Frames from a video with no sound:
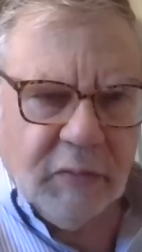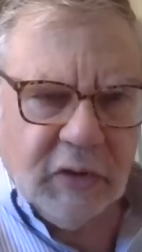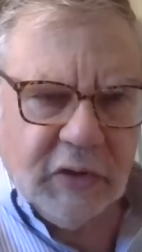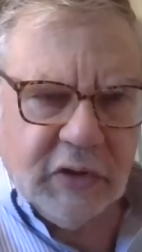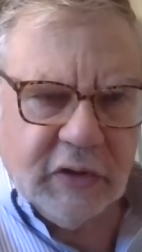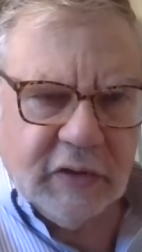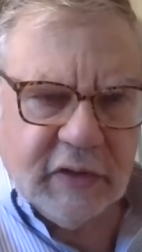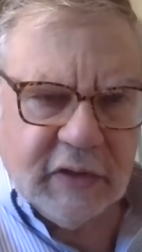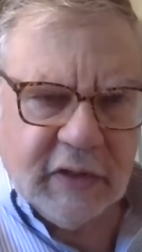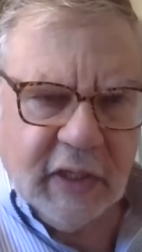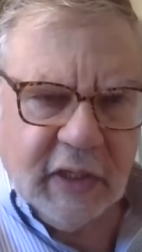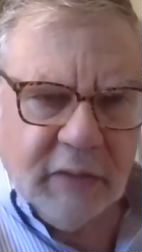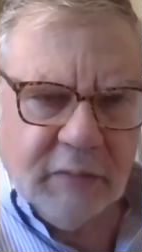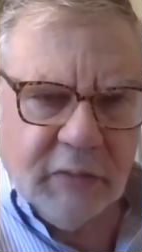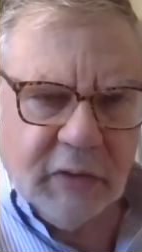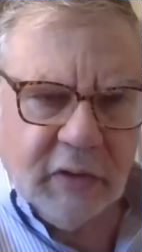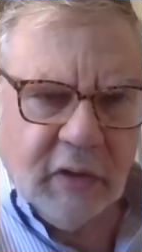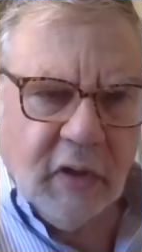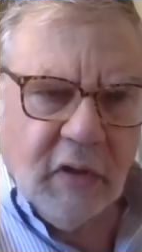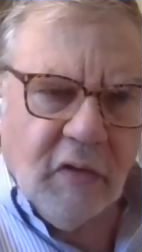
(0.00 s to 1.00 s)
the mission
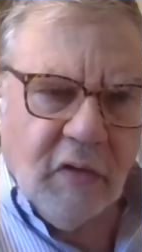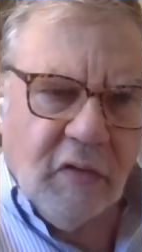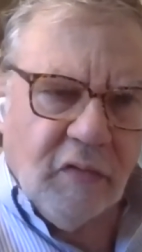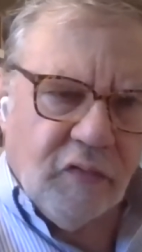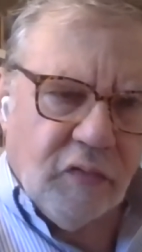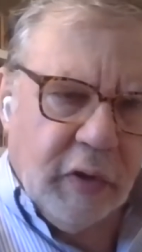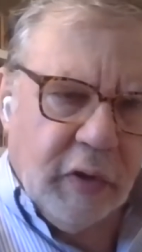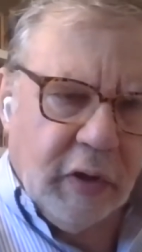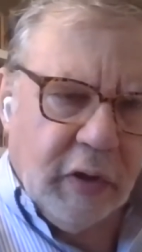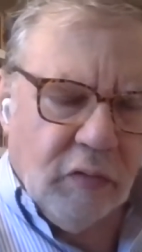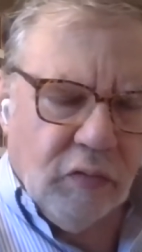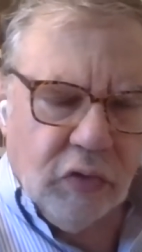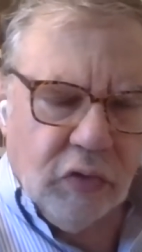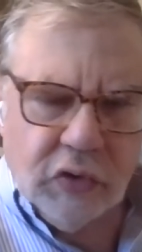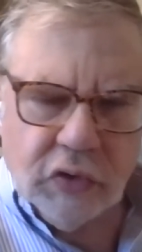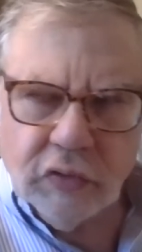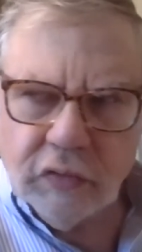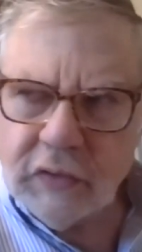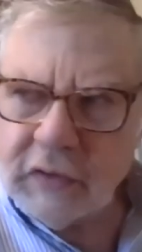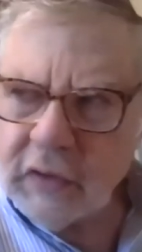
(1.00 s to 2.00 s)
statement for
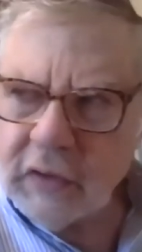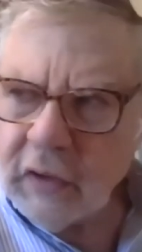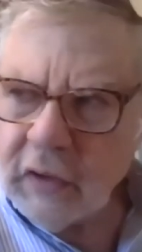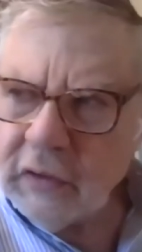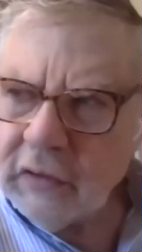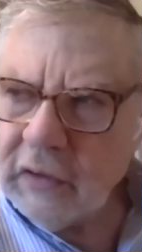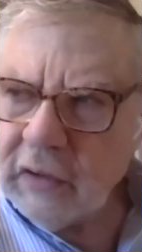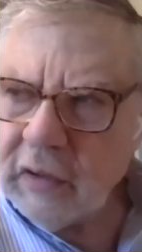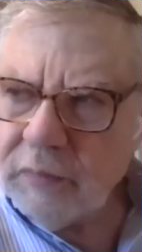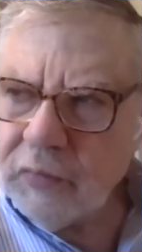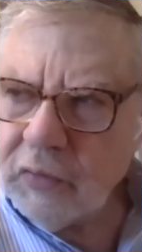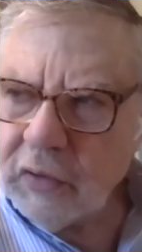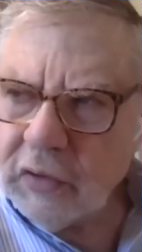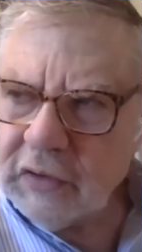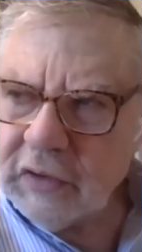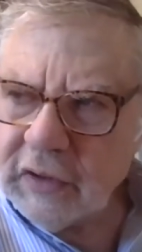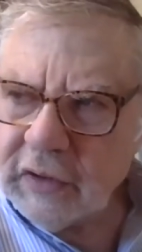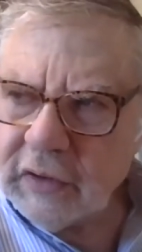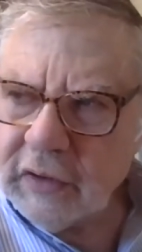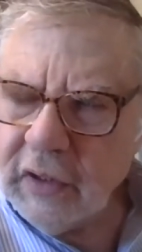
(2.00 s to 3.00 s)
which you started the
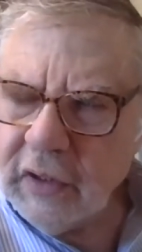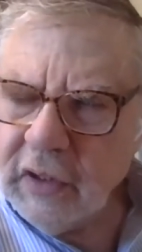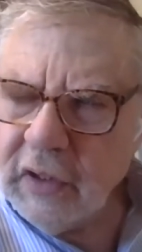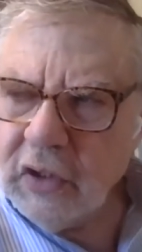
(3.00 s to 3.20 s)
project.